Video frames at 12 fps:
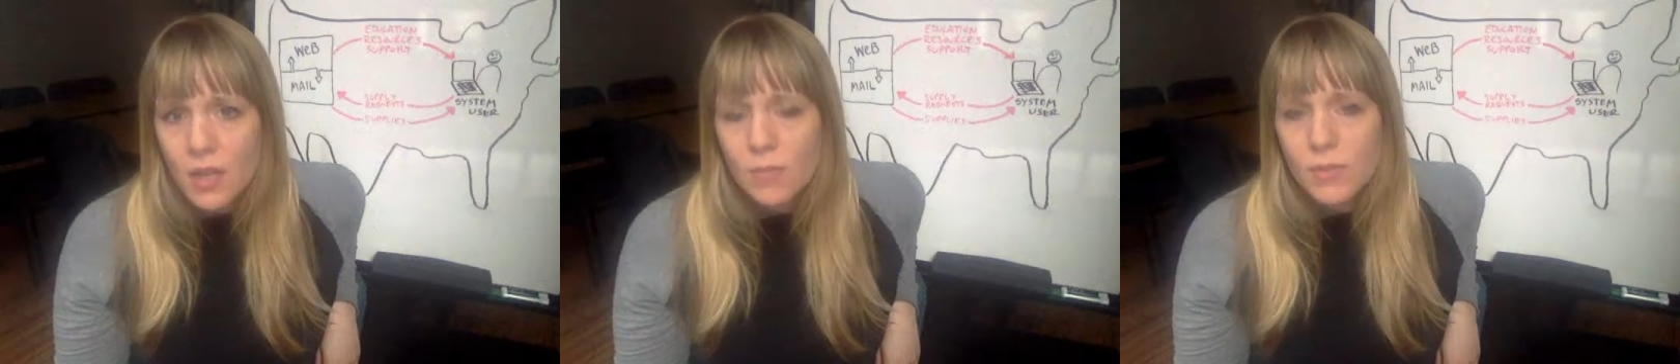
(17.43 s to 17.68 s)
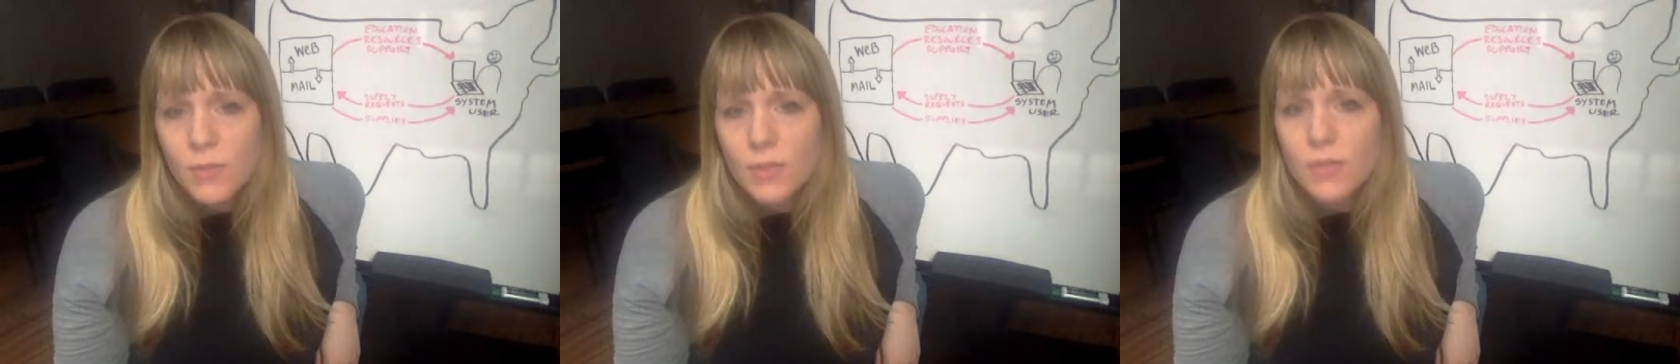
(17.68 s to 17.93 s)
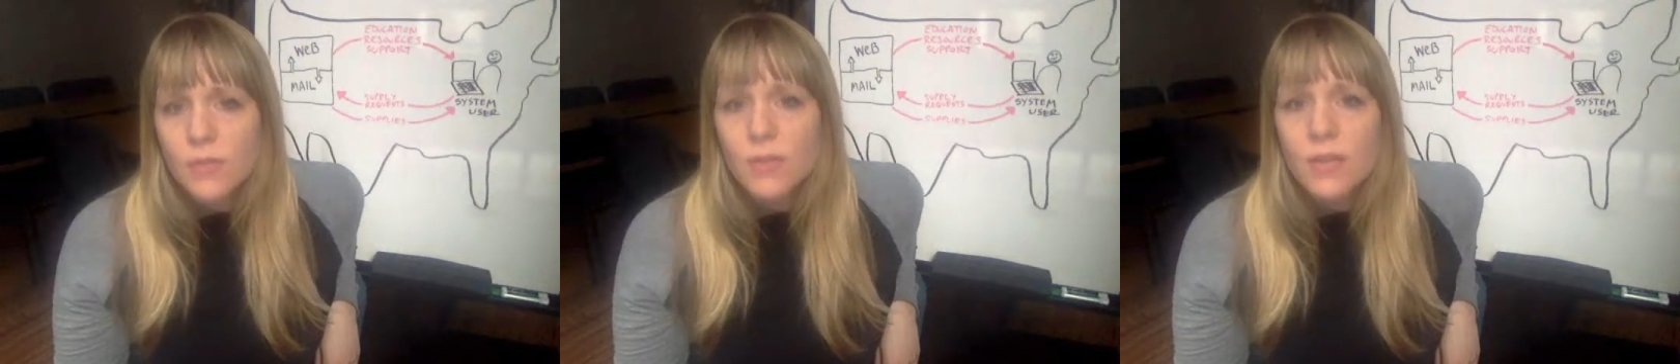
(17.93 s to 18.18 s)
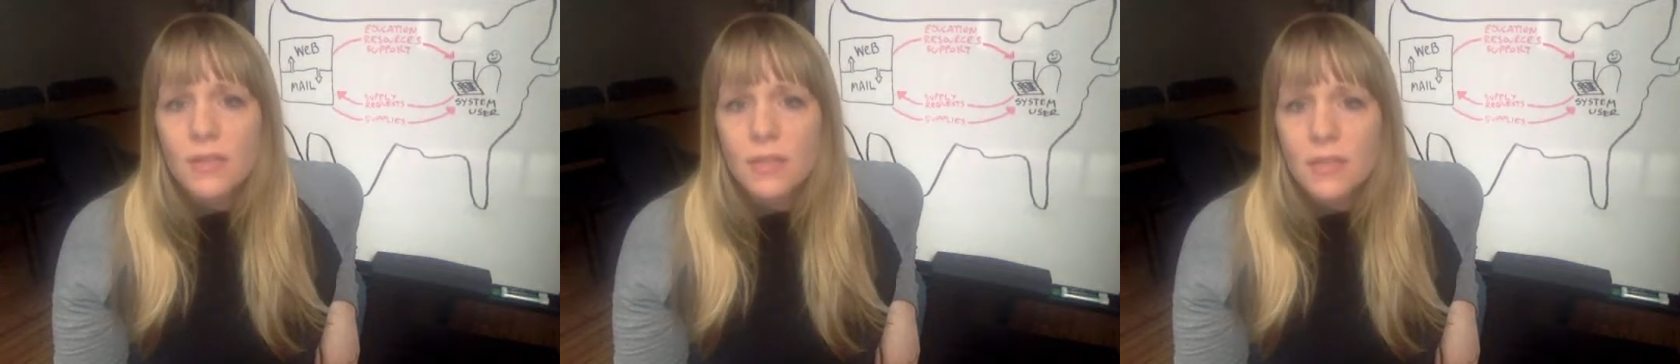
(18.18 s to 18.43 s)
between
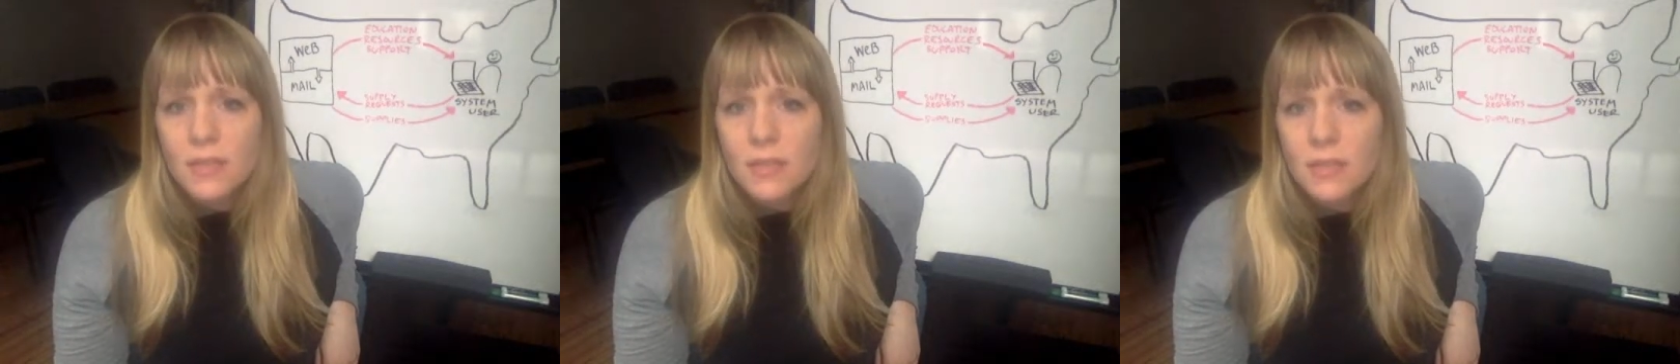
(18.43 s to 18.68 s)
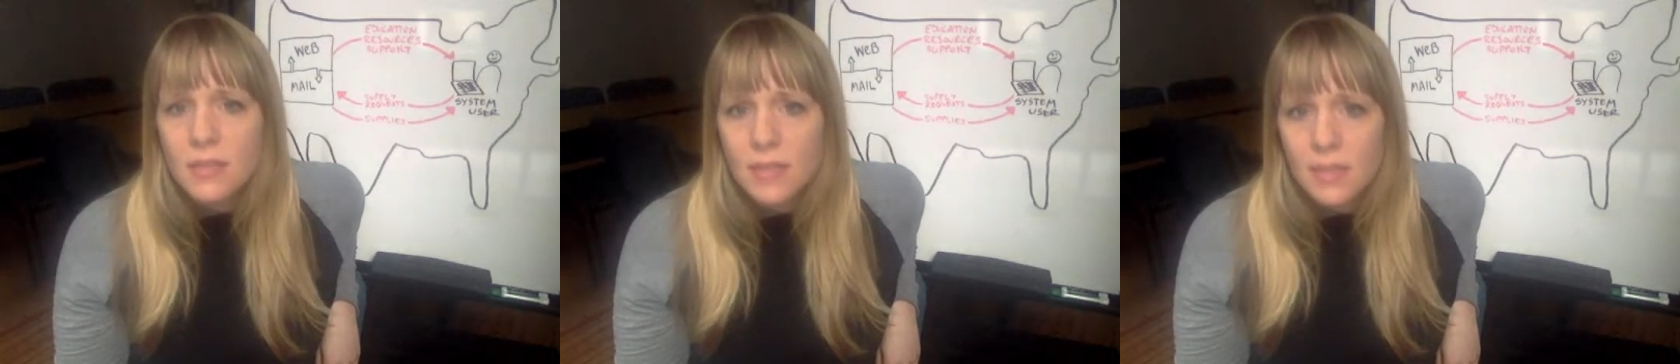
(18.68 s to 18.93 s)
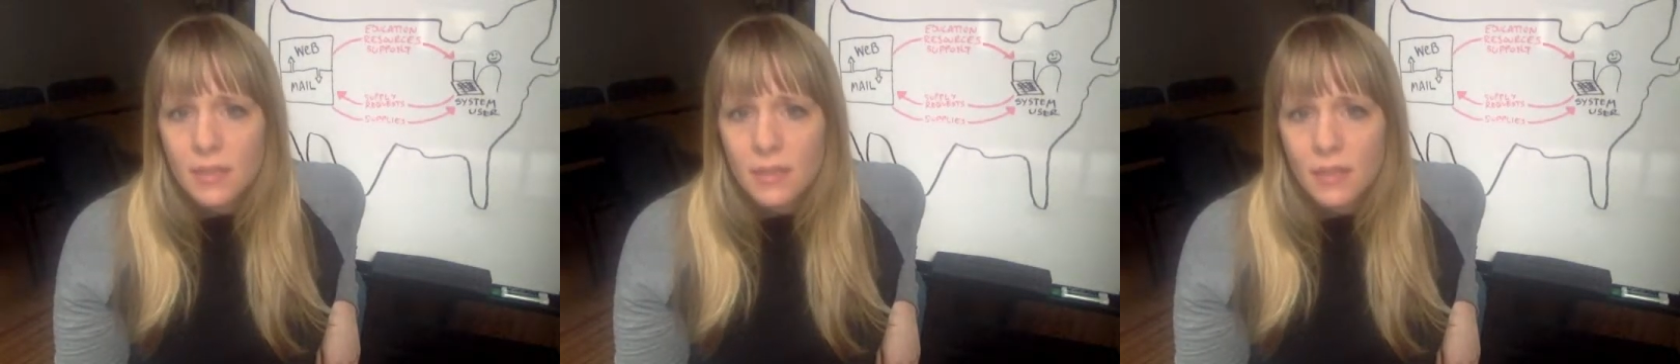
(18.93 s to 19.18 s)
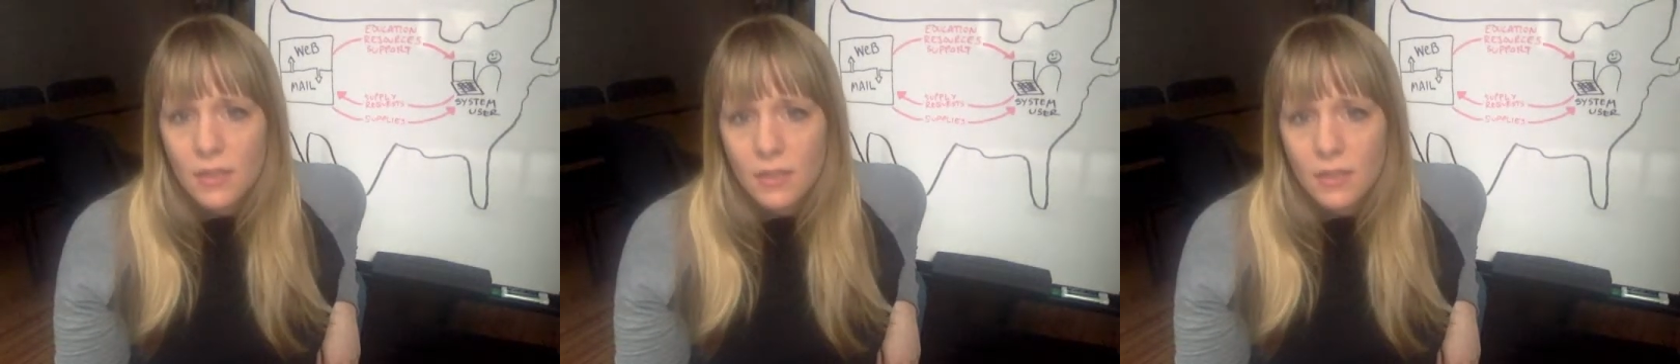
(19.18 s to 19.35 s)
2016 and